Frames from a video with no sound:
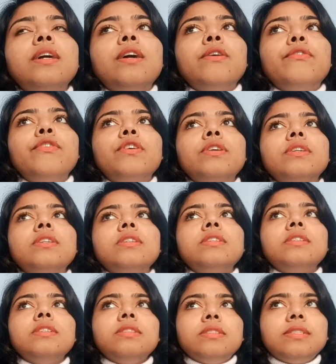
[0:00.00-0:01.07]

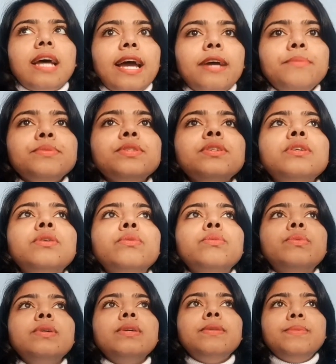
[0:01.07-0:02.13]
For types, we
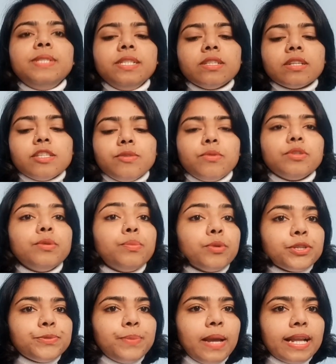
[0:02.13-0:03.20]
will be discussing about the
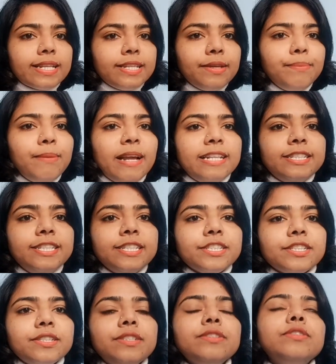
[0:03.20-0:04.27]
prospective
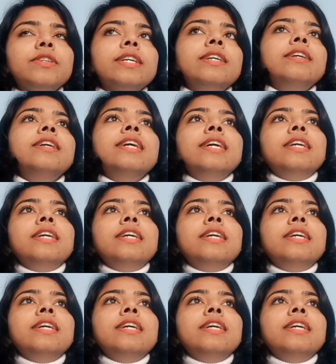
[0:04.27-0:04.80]
validation, okay,